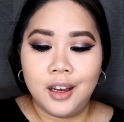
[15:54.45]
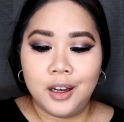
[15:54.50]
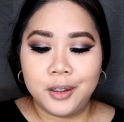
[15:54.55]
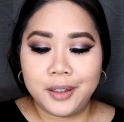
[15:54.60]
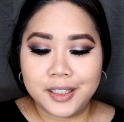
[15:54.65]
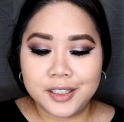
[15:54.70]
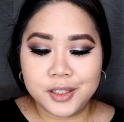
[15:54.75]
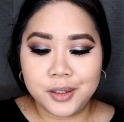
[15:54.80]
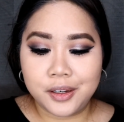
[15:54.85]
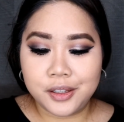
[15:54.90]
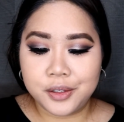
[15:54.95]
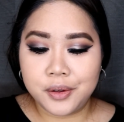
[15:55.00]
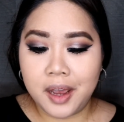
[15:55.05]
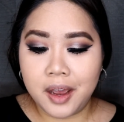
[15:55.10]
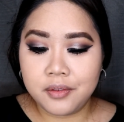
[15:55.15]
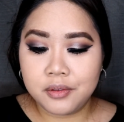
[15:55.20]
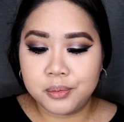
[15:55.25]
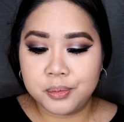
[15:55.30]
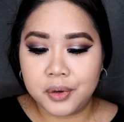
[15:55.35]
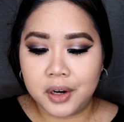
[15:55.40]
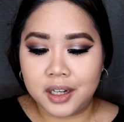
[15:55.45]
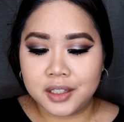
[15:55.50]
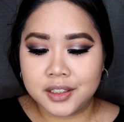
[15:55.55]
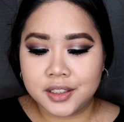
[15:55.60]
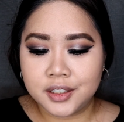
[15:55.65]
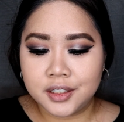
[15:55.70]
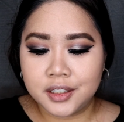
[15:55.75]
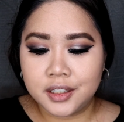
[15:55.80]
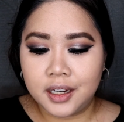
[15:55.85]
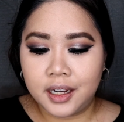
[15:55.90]
Okay, so I do have a
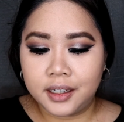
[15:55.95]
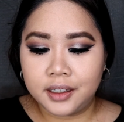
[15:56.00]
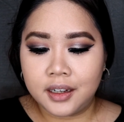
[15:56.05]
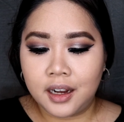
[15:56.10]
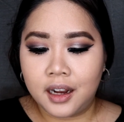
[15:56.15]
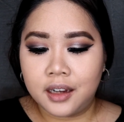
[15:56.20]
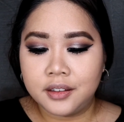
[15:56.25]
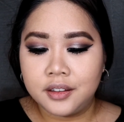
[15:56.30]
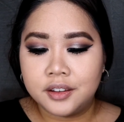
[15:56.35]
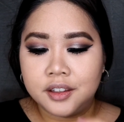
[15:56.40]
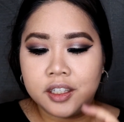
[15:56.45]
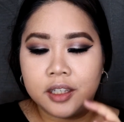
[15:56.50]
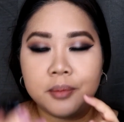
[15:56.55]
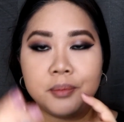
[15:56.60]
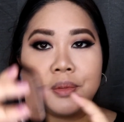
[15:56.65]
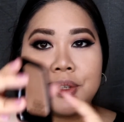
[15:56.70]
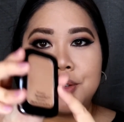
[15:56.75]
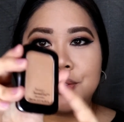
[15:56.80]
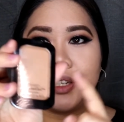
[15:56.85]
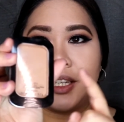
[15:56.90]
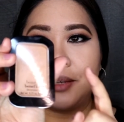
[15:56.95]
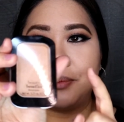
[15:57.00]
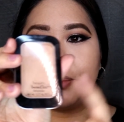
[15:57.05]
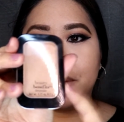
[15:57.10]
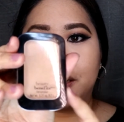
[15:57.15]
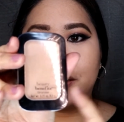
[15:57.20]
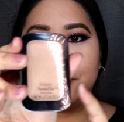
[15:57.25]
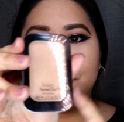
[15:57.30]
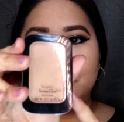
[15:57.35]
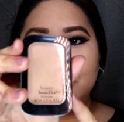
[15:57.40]
bronzer. I got the Beauty
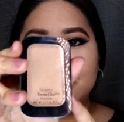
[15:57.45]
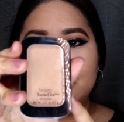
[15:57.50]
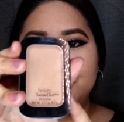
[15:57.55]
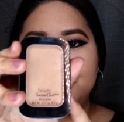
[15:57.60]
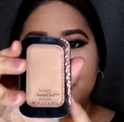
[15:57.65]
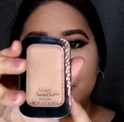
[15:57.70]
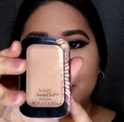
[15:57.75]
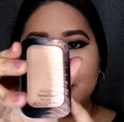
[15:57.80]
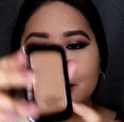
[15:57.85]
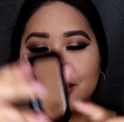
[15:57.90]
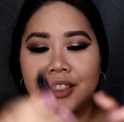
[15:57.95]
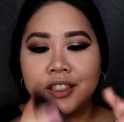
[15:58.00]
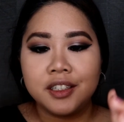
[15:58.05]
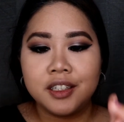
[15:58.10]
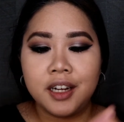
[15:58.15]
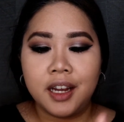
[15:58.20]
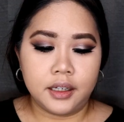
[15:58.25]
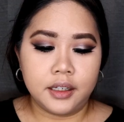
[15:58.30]
Benefits bronzer.